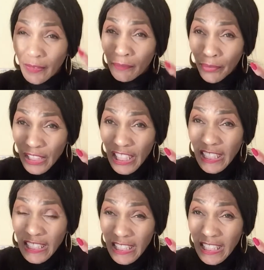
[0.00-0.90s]

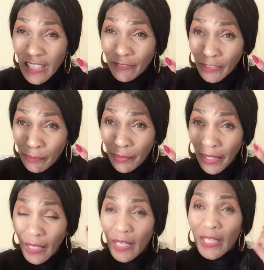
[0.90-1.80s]
projects itself to
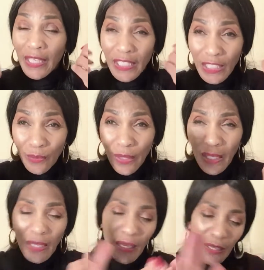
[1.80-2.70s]
be. It's sweet,
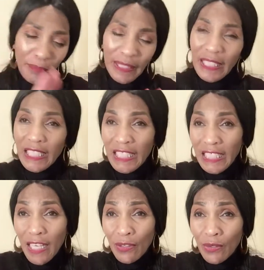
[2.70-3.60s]
but then it
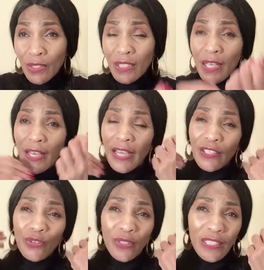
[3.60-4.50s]
settles and
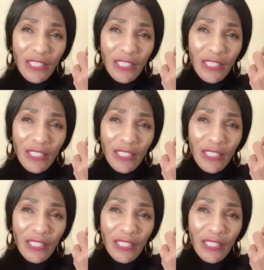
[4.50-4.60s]
you can